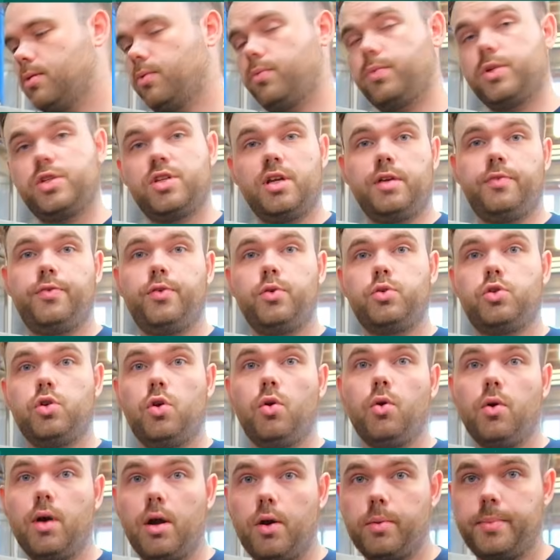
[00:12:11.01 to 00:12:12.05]
we centrifuge
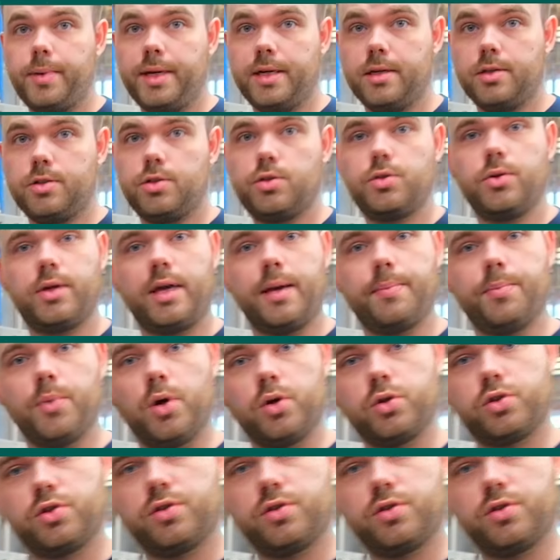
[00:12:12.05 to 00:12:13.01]
all our beers to get most